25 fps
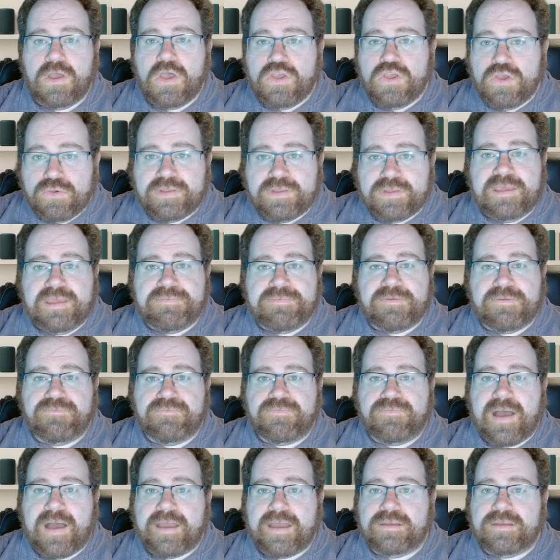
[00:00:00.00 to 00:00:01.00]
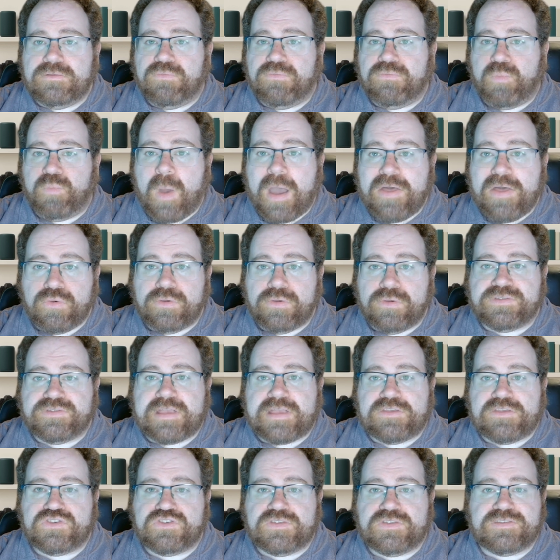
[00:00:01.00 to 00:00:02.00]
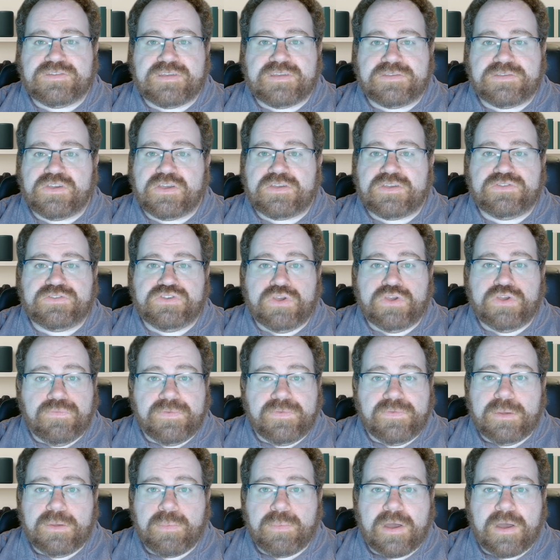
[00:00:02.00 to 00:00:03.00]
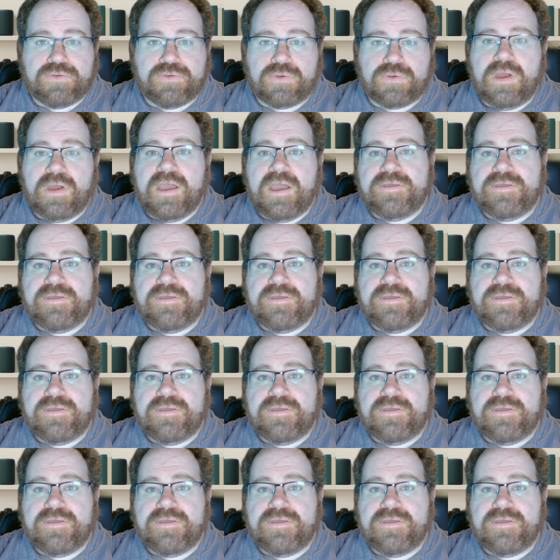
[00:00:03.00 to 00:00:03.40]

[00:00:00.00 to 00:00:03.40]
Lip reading: You can even find weather extensions such as UV Weather